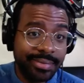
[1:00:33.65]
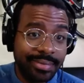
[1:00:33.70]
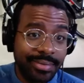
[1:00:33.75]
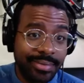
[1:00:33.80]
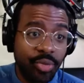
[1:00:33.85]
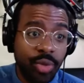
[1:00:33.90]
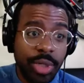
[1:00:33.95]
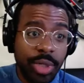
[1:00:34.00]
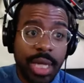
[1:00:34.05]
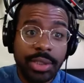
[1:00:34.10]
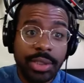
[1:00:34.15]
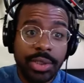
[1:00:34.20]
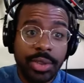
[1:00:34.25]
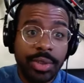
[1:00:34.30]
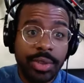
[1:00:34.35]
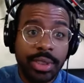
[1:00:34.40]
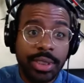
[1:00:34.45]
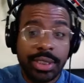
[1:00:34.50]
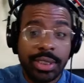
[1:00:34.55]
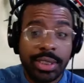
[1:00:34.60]
What I
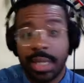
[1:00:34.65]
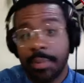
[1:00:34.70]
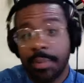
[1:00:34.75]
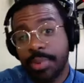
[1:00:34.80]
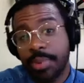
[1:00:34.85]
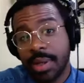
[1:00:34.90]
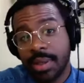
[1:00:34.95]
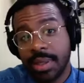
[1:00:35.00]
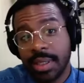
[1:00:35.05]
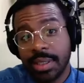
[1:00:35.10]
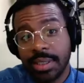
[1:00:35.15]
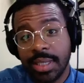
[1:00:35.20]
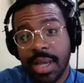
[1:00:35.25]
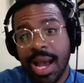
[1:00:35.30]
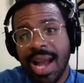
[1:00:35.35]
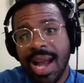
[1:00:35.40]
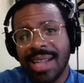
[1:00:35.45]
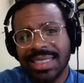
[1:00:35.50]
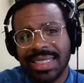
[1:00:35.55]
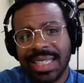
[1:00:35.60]
do is is I break things up.
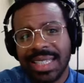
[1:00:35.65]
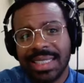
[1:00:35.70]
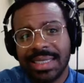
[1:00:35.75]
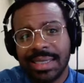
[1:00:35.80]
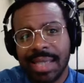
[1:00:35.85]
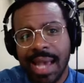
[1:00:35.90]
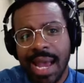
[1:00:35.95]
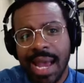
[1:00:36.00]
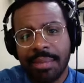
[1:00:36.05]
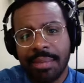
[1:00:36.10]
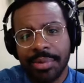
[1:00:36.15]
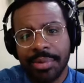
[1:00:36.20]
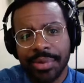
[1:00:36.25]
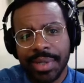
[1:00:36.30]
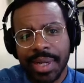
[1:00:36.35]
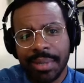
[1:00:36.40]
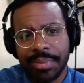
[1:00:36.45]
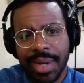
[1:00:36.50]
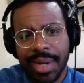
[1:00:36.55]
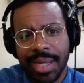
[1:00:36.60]
I set a timer
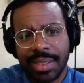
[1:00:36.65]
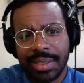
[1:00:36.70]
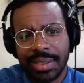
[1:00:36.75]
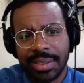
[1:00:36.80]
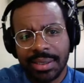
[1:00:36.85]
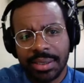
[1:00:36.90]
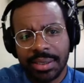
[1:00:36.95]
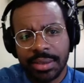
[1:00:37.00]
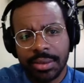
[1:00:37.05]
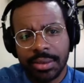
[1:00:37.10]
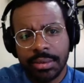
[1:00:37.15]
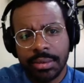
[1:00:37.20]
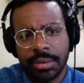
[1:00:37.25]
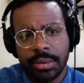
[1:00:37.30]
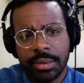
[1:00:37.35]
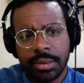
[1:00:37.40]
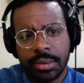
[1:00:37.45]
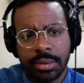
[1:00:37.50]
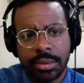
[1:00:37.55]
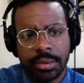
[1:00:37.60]
when I practice too.
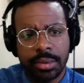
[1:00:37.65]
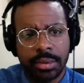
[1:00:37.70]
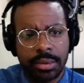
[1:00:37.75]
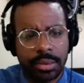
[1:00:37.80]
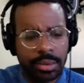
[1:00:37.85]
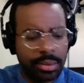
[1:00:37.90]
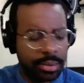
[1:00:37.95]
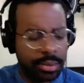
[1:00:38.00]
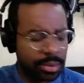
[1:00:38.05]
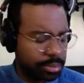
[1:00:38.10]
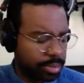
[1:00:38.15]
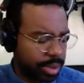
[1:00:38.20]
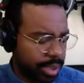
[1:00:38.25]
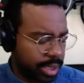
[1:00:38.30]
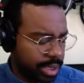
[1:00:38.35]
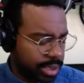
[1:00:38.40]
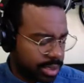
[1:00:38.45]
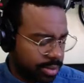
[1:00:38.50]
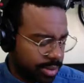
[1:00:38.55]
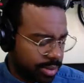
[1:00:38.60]

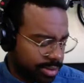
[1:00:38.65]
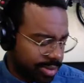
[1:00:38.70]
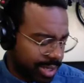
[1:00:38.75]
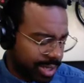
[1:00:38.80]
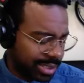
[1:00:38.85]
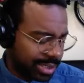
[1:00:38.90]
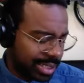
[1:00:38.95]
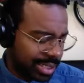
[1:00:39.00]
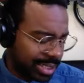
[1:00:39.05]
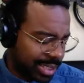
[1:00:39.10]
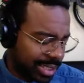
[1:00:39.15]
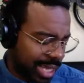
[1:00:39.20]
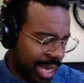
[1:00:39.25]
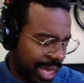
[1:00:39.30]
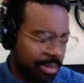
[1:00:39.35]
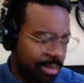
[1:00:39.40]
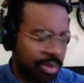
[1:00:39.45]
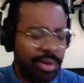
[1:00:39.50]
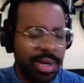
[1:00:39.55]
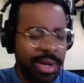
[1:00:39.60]
Because the reason why I set a
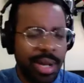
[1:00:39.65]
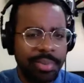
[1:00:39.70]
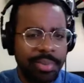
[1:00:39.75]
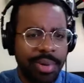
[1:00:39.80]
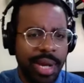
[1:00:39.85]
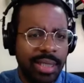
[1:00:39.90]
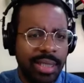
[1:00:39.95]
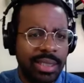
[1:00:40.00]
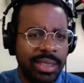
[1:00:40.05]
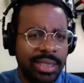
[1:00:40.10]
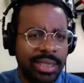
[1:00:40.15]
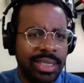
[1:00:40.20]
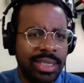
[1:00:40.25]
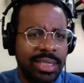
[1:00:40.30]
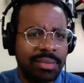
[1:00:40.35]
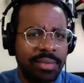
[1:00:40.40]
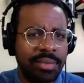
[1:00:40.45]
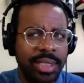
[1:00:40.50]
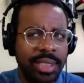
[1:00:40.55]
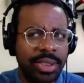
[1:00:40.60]
timer when I practice is
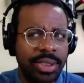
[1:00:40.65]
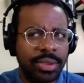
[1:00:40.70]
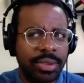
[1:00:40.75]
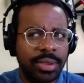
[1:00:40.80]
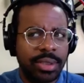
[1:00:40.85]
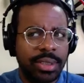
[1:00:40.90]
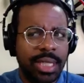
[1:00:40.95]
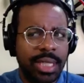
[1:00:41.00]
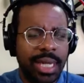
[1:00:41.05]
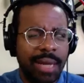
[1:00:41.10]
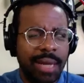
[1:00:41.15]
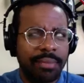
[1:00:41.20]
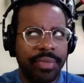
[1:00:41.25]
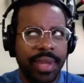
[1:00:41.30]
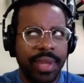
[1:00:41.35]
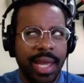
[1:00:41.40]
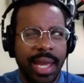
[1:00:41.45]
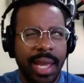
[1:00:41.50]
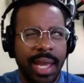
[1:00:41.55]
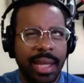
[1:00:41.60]
to make sure that I'm
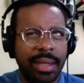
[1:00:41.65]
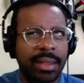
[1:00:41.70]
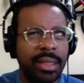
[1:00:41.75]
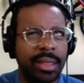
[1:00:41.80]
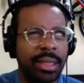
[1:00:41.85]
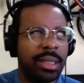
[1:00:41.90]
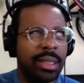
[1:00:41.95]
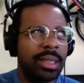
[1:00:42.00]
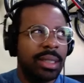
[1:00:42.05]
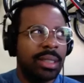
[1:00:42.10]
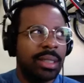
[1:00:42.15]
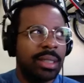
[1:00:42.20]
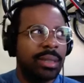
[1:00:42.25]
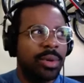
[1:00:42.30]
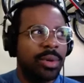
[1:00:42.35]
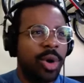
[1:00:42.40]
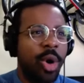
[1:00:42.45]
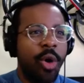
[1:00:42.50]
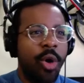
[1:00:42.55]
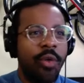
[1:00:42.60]
not
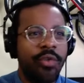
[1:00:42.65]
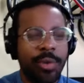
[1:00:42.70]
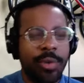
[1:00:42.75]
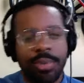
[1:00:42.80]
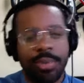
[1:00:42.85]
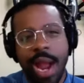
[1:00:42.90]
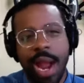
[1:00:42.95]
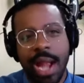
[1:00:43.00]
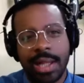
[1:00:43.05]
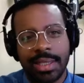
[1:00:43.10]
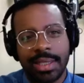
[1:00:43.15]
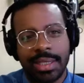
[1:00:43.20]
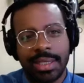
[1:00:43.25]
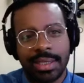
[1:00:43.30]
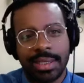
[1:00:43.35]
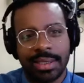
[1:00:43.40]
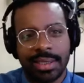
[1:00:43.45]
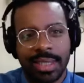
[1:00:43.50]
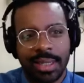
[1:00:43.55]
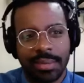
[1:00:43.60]
over
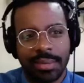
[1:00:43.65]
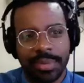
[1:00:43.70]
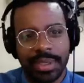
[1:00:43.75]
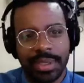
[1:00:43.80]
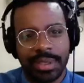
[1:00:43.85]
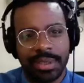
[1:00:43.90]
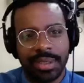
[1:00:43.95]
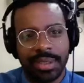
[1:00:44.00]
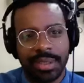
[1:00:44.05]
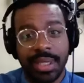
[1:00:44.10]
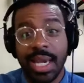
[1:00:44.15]
practicing something.